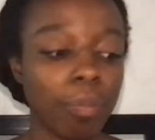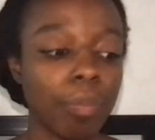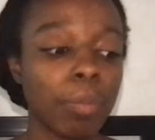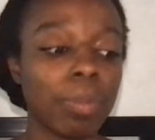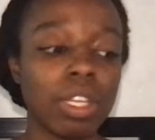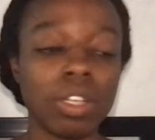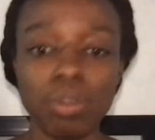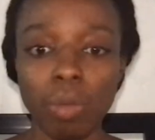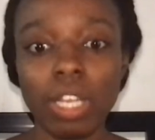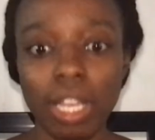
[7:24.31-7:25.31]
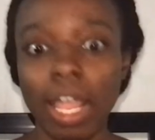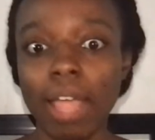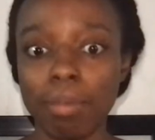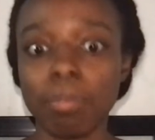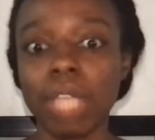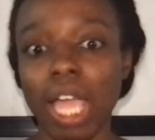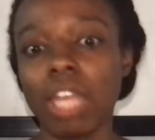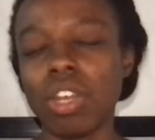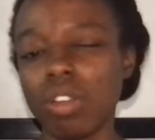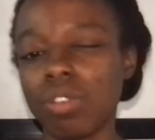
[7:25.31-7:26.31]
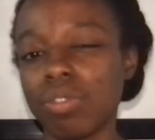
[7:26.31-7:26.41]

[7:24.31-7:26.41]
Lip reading: But then there's one that I'm kind of